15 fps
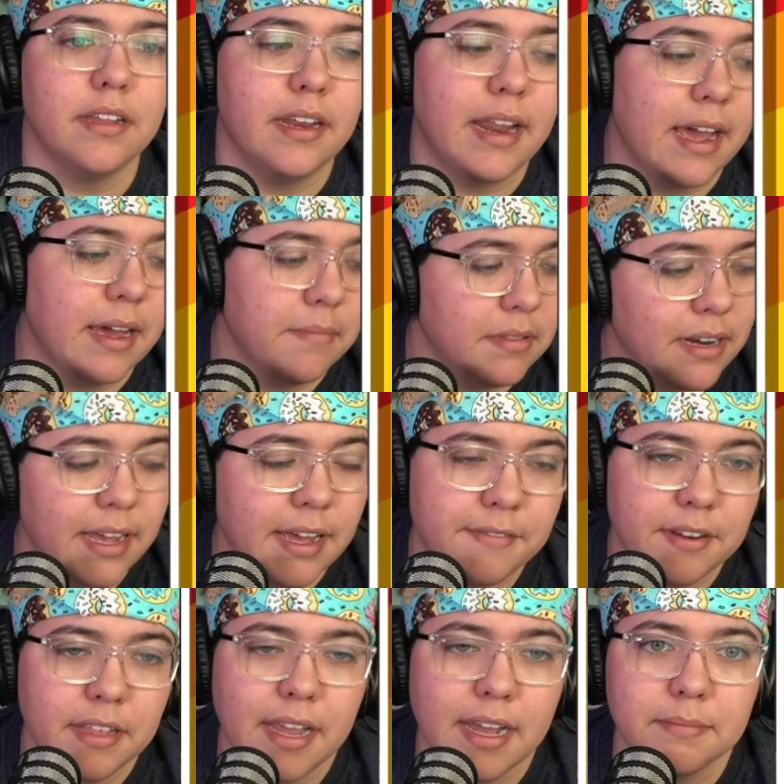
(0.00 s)
an app that I have in
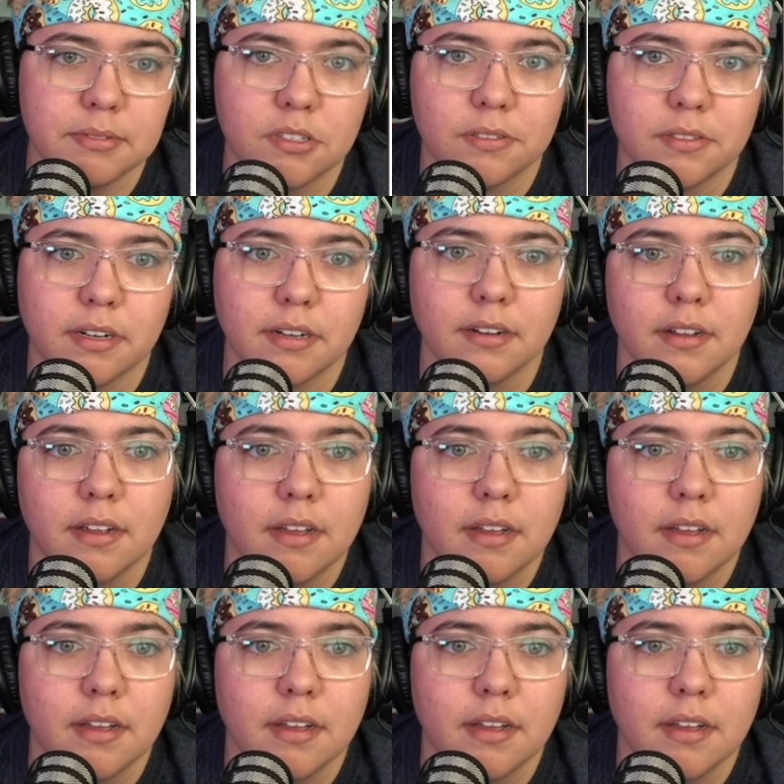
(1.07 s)
the App Store.